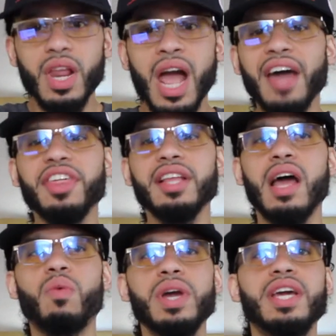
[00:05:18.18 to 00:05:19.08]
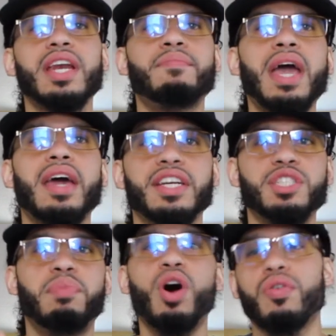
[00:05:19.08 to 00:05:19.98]
I think that we can
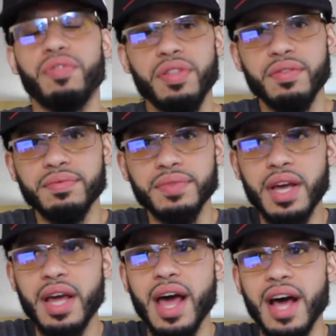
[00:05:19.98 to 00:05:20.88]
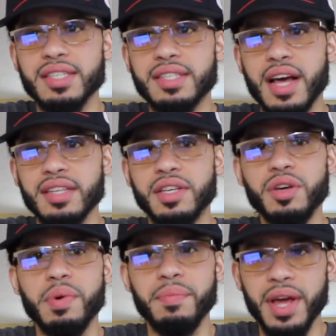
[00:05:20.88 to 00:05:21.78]
manage both as
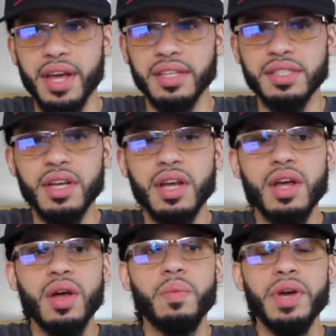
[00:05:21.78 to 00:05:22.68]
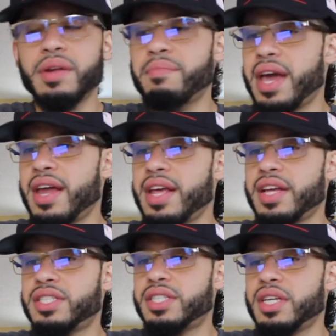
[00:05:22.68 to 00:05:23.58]
human beings. We can
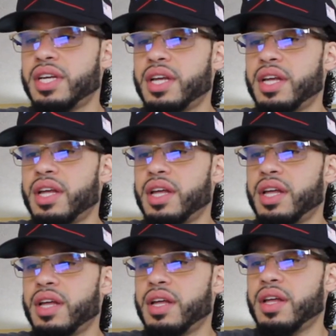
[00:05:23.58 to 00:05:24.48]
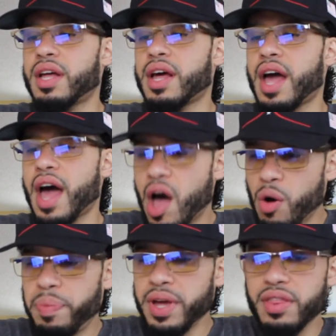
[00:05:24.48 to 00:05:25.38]
manage
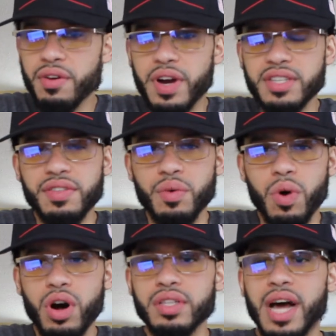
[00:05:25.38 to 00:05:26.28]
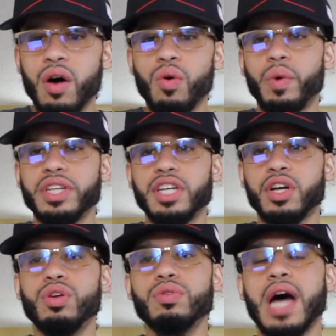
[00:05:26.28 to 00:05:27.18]
helping the rest of the world out, which
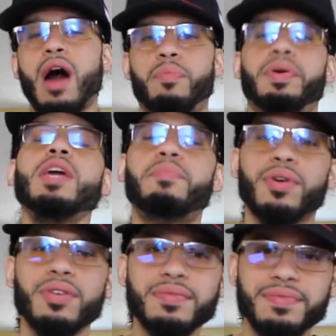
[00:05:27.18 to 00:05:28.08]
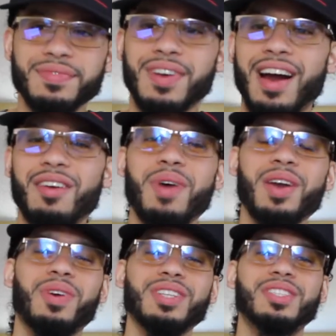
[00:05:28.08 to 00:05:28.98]
includes our people, right?
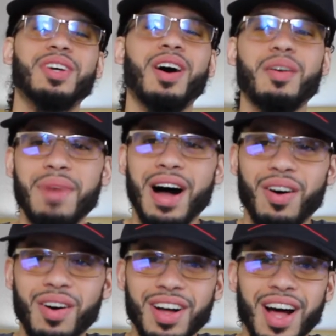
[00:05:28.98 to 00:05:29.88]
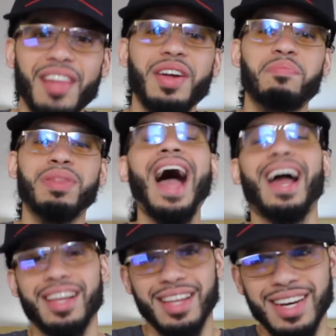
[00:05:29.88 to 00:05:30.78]
Everybody wants to talk about how they're
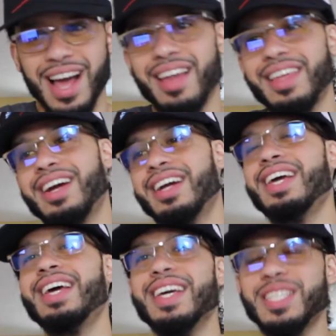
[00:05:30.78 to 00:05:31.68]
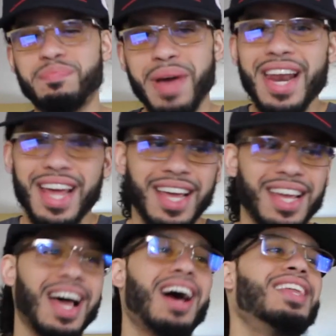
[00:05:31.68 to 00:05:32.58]
black and how they're Hispanic
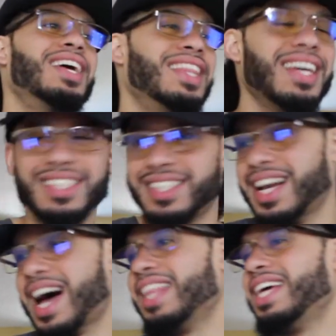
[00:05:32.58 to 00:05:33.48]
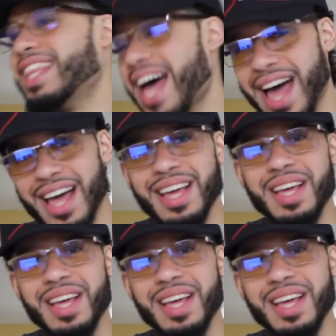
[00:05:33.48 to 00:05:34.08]
and how they're this and how they're that.